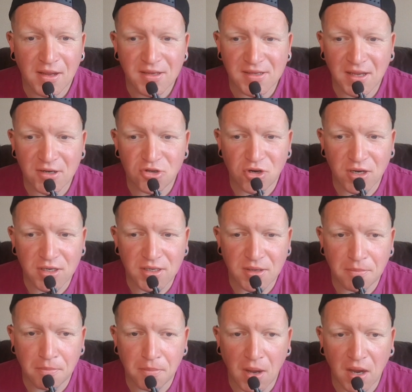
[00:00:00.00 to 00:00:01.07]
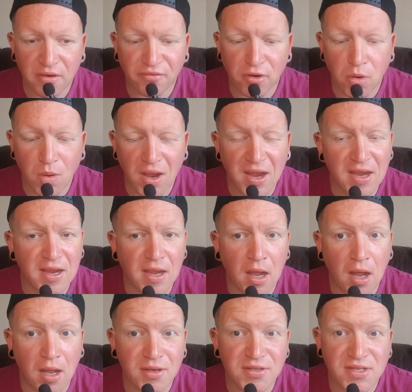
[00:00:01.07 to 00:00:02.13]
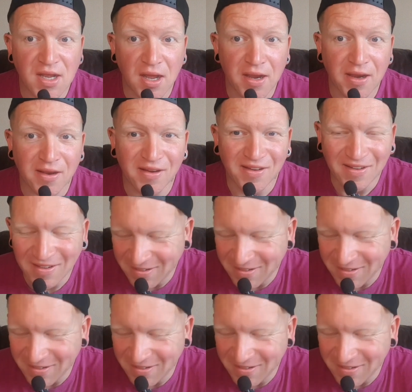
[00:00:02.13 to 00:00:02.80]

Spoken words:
It's like trying to bite through a car tyre.